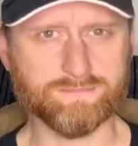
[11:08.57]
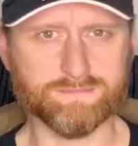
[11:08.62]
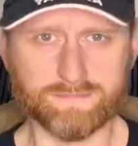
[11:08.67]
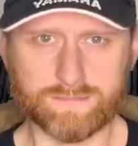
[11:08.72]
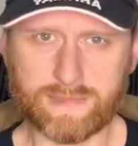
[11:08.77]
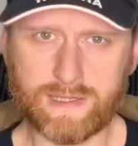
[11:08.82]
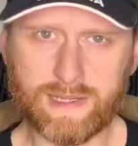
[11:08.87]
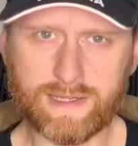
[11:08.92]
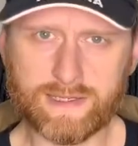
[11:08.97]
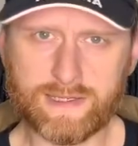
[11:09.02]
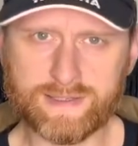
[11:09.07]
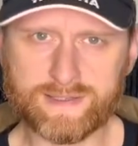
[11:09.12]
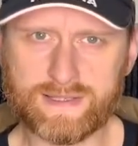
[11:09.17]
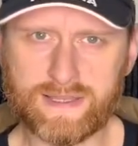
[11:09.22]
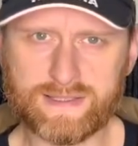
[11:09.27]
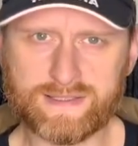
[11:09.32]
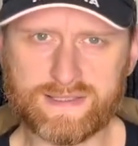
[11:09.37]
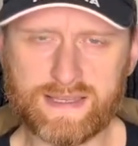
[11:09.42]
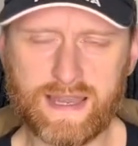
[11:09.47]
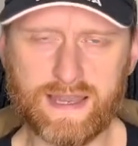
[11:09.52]
I guess
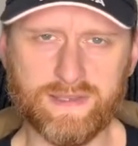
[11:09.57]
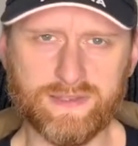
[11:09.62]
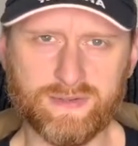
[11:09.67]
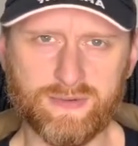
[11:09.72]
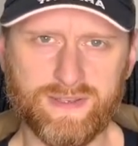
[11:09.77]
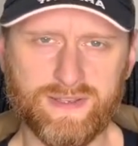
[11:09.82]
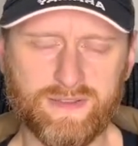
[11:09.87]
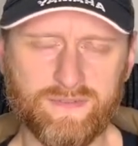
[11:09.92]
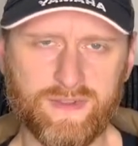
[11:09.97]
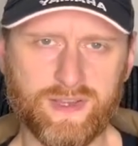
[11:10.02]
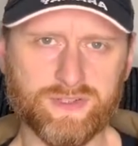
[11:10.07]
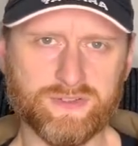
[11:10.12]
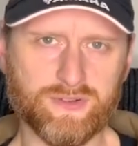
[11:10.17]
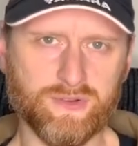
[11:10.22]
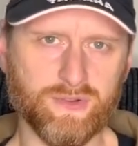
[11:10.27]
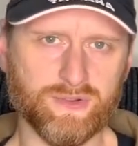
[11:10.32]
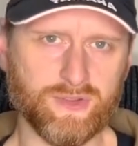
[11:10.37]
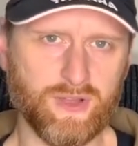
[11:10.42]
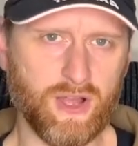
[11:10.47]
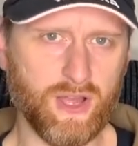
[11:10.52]
that's down to
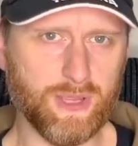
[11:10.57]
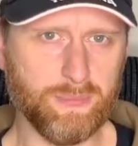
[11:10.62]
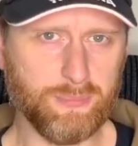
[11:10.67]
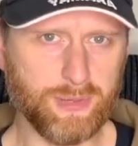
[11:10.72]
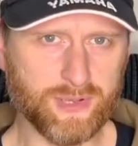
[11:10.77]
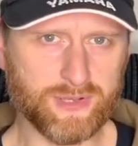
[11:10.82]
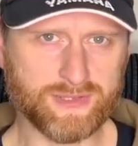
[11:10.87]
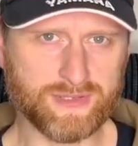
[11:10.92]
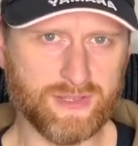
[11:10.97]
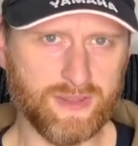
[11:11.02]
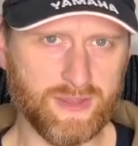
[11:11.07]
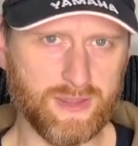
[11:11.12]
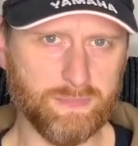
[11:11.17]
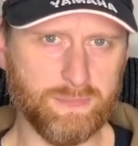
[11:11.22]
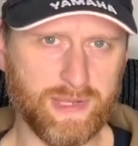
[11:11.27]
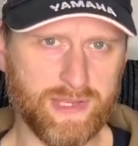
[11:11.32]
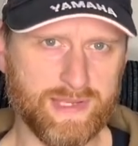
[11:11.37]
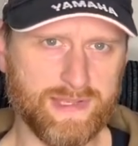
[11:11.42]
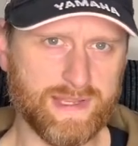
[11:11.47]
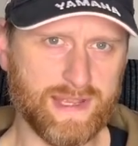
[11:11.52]
individuals. I personally think
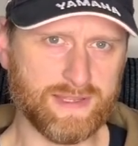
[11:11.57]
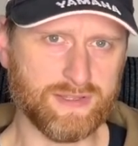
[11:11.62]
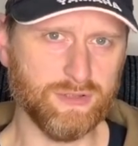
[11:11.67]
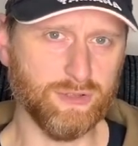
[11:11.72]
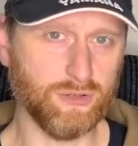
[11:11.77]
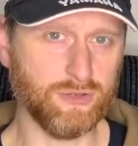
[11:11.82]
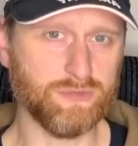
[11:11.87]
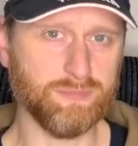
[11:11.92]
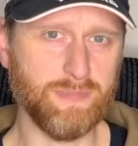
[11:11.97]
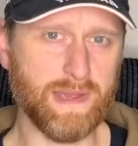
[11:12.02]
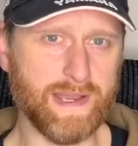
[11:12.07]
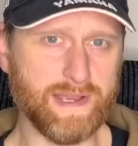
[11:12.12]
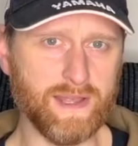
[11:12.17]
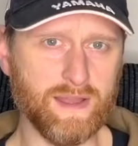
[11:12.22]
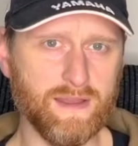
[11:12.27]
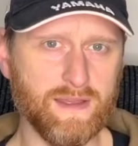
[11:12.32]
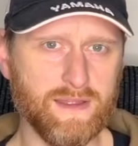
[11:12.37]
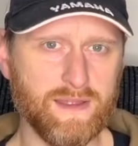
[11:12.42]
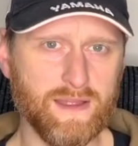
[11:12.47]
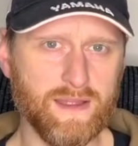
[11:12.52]
the PTS looks
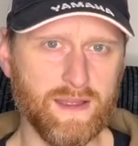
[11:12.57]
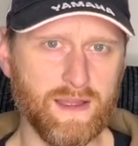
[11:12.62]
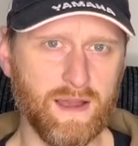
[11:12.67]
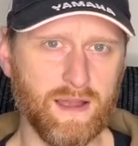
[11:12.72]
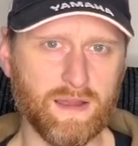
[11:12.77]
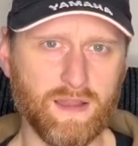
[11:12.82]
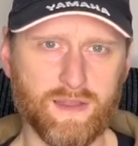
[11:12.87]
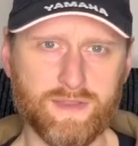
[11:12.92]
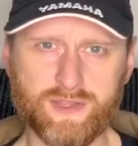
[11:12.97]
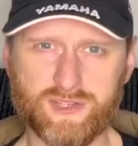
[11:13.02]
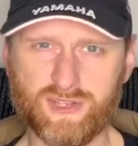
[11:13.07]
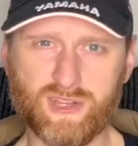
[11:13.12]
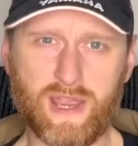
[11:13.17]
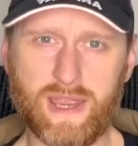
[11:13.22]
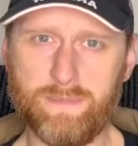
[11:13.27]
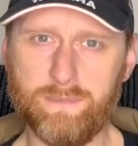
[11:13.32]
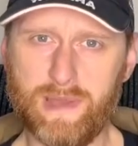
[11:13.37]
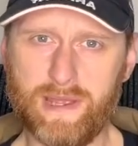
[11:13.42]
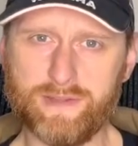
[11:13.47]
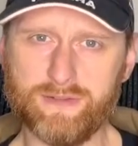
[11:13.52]
better. I like the
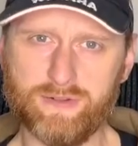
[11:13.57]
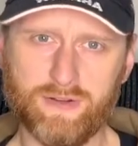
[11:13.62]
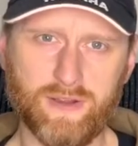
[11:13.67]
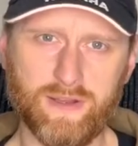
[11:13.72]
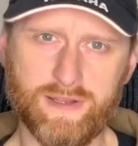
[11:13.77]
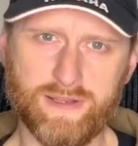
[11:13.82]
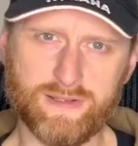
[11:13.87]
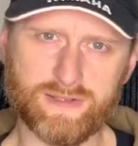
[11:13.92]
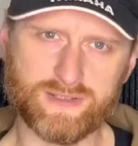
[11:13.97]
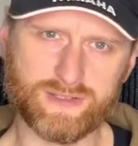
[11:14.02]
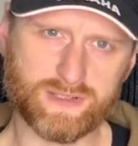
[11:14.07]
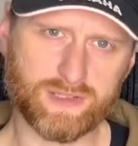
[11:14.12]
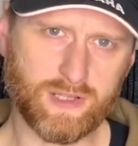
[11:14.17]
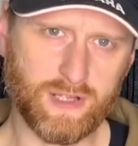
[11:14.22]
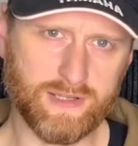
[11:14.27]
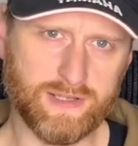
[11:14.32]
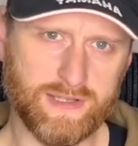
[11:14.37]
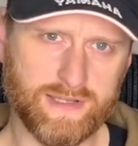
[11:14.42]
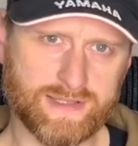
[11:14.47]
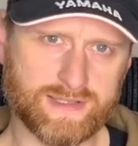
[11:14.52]
shape better, and it's
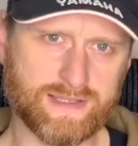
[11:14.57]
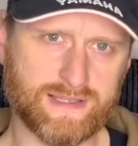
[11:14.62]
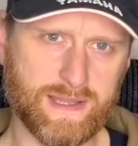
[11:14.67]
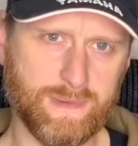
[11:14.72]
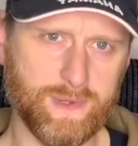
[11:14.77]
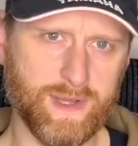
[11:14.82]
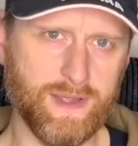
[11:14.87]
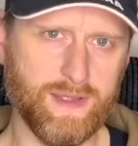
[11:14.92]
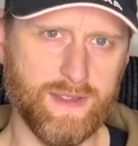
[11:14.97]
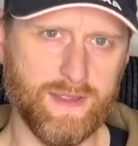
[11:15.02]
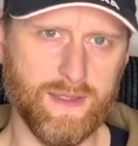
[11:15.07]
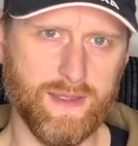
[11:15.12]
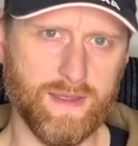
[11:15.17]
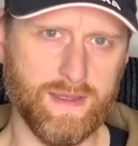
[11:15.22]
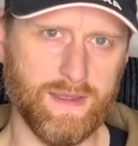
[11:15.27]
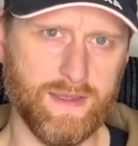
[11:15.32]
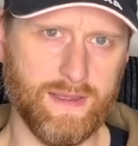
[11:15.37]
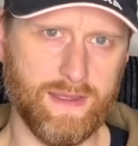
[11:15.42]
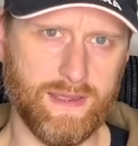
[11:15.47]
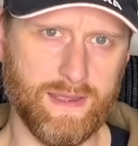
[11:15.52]
slightly slimmer.
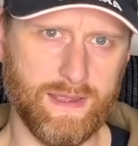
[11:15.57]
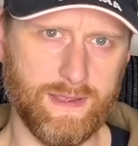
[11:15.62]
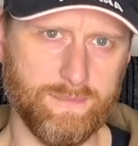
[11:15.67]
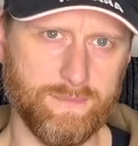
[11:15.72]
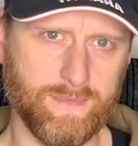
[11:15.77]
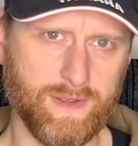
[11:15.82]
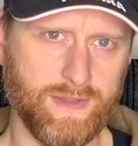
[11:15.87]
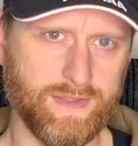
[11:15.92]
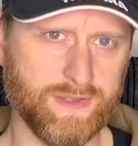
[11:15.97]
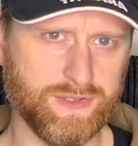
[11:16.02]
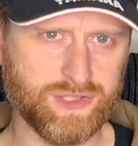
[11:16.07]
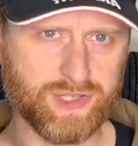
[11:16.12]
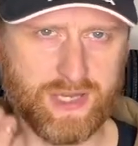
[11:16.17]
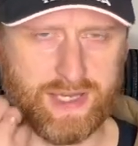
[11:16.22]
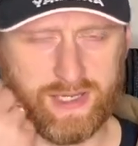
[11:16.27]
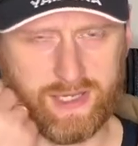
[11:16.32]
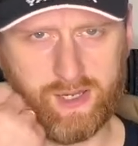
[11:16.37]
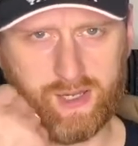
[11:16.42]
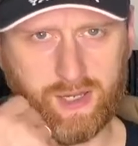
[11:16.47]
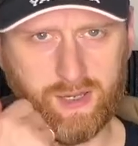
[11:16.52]
And the
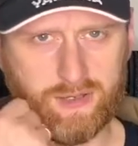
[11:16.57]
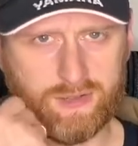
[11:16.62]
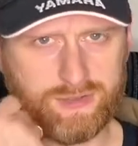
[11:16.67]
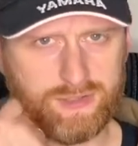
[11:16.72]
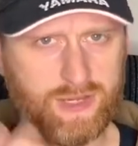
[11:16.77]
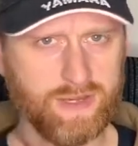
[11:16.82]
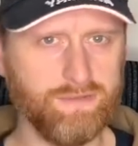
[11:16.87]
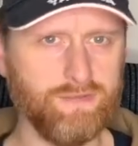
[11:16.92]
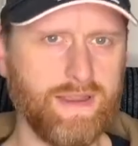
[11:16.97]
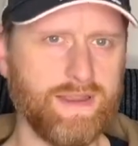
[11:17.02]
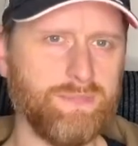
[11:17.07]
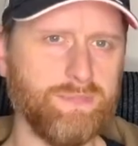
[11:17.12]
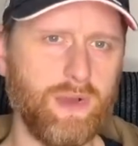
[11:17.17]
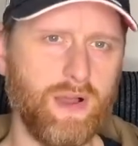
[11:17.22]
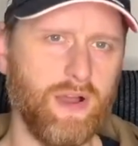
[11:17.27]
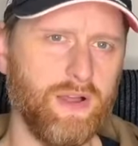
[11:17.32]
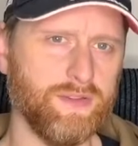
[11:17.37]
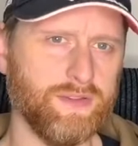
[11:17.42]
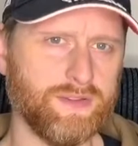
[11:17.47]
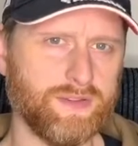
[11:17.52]
cheek rest
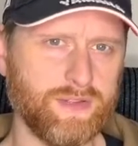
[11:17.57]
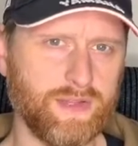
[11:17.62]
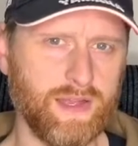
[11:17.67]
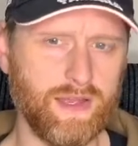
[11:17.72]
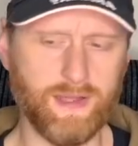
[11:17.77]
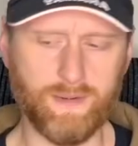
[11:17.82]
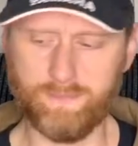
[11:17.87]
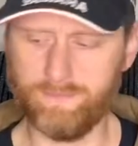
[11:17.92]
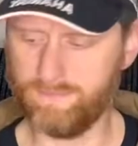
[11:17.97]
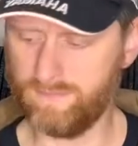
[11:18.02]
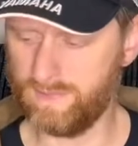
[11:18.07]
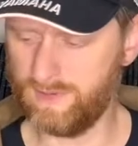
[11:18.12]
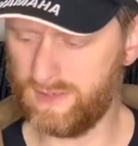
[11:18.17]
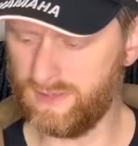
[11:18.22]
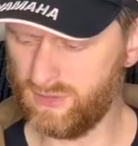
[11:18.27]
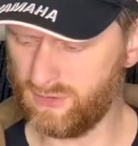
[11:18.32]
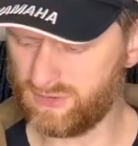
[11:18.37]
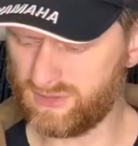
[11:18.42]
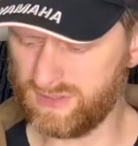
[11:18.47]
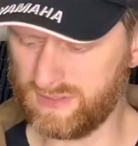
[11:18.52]
parts, it
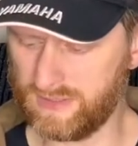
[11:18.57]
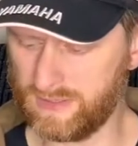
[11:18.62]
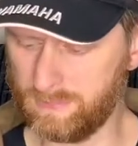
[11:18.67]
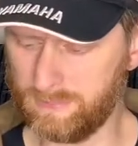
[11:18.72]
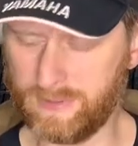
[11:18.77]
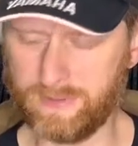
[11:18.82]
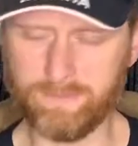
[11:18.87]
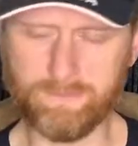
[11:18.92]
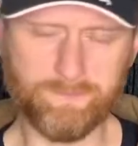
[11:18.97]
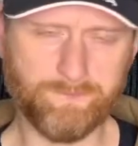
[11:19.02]
looks a little bit